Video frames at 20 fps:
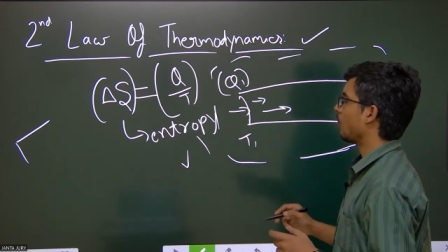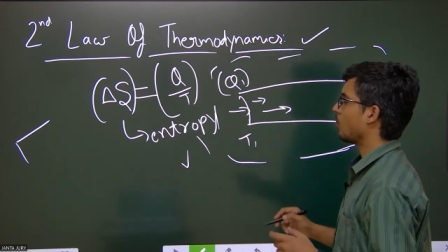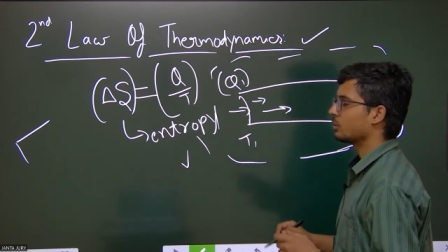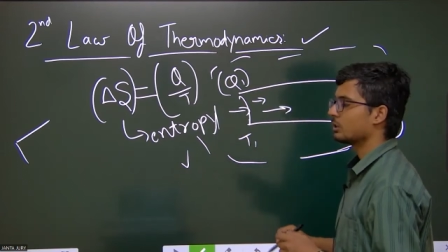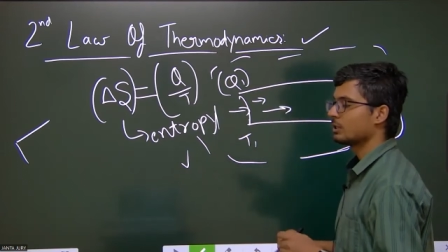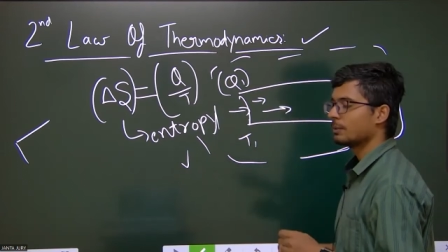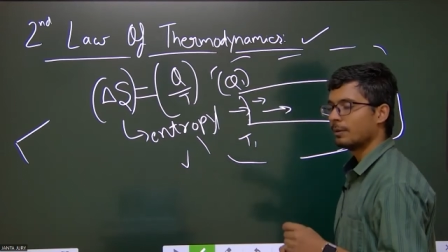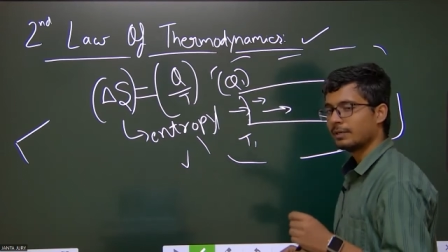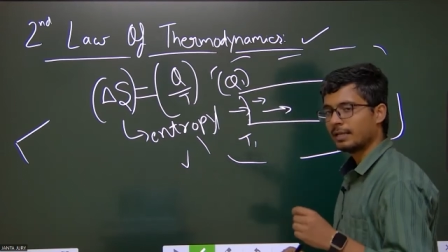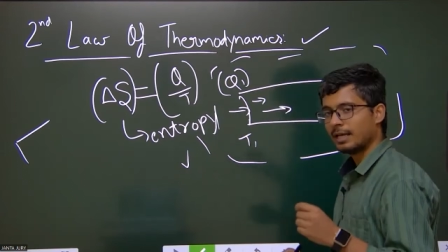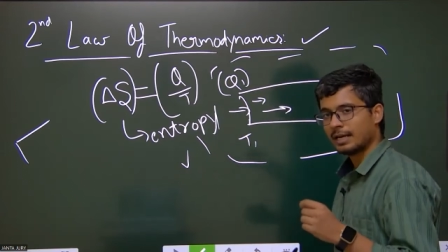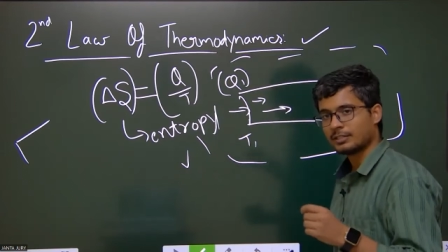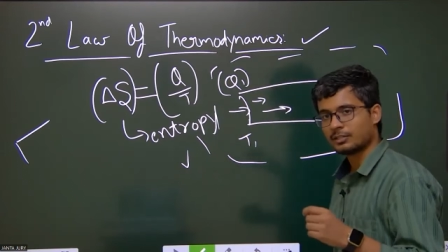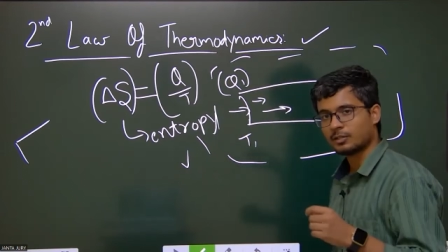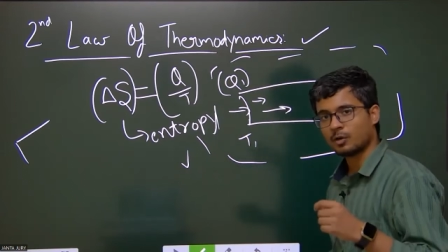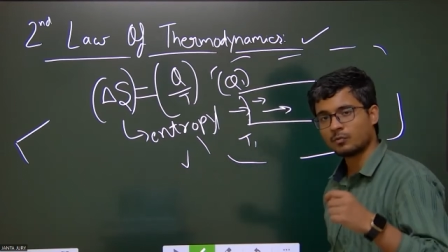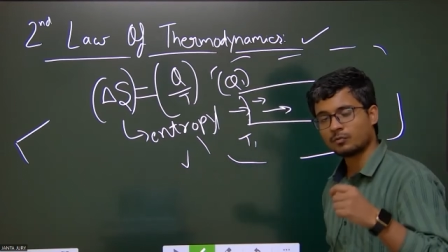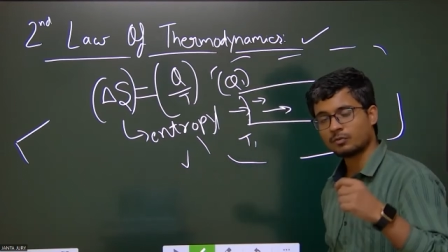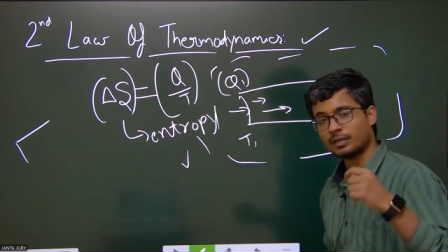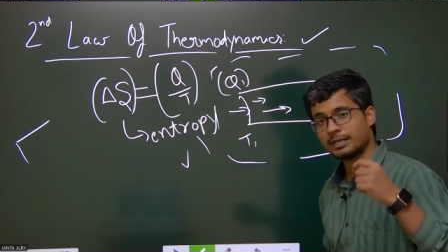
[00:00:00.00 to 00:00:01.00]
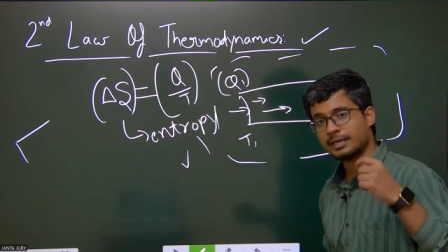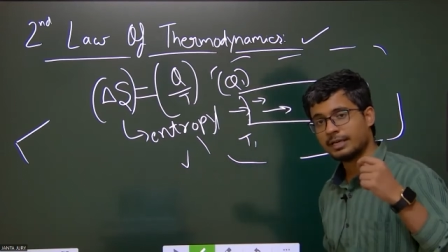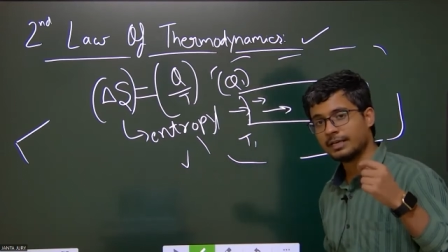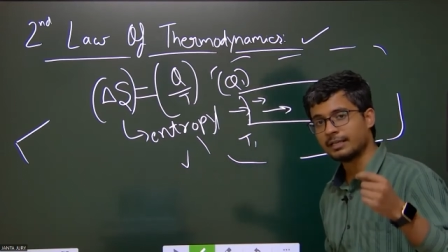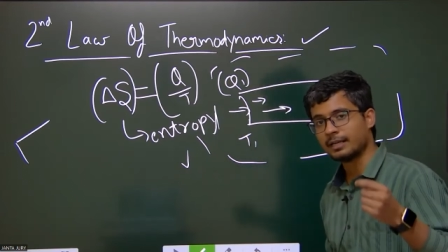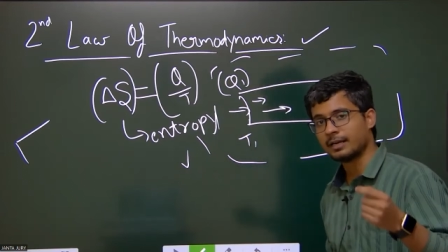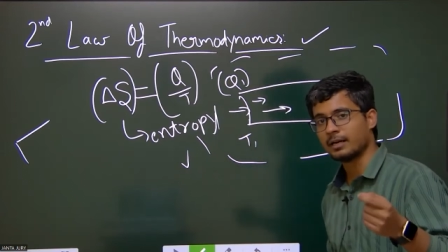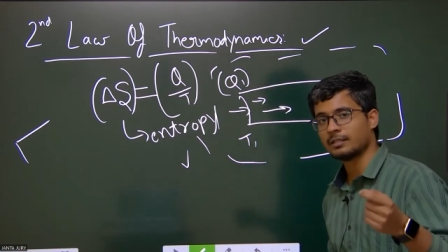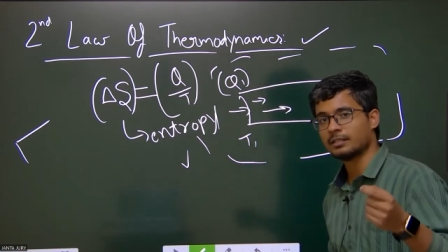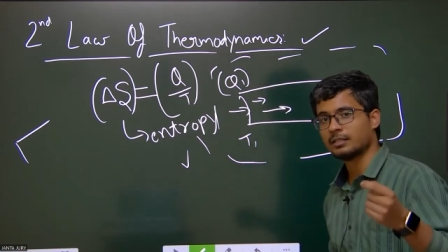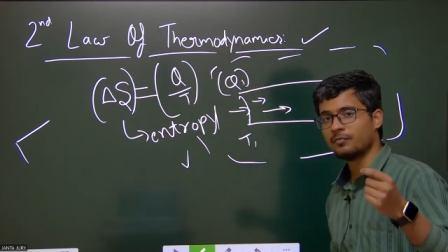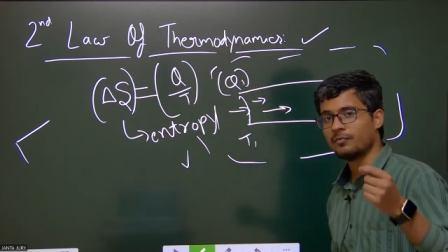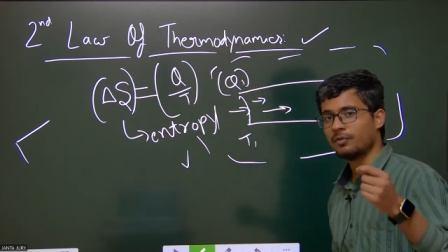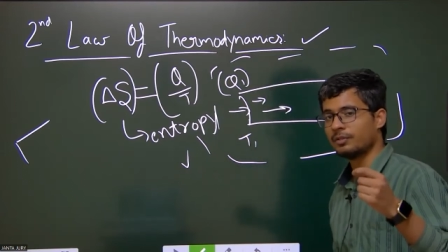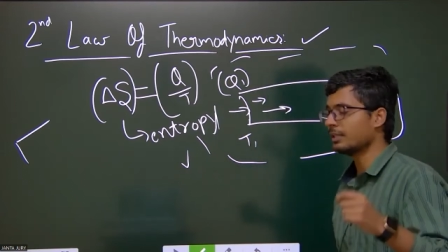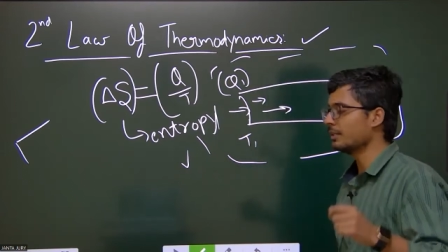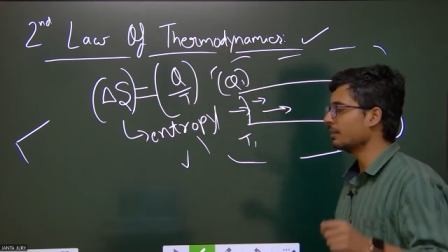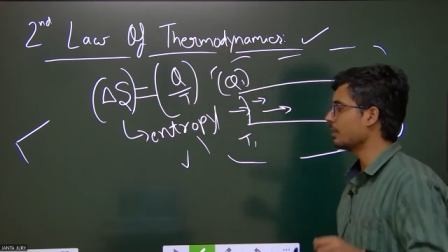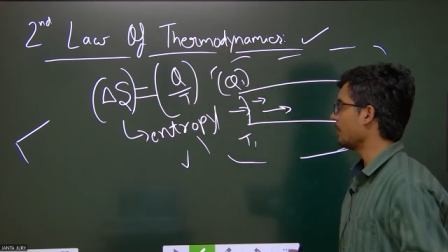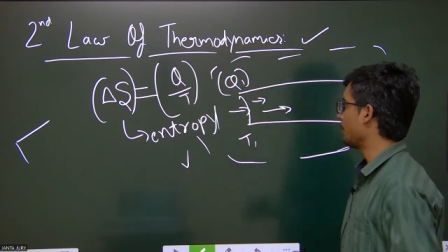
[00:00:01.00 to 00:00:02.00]
possible direction of the heat energy
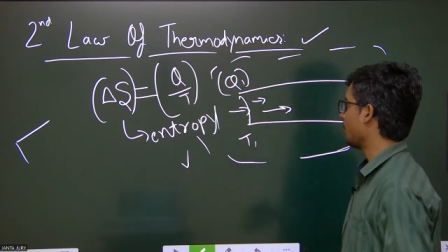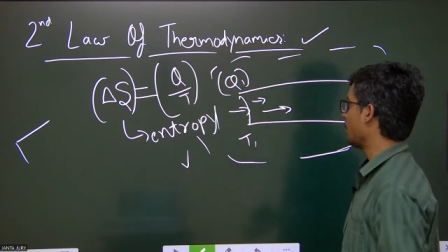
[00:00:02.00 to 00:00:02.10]
within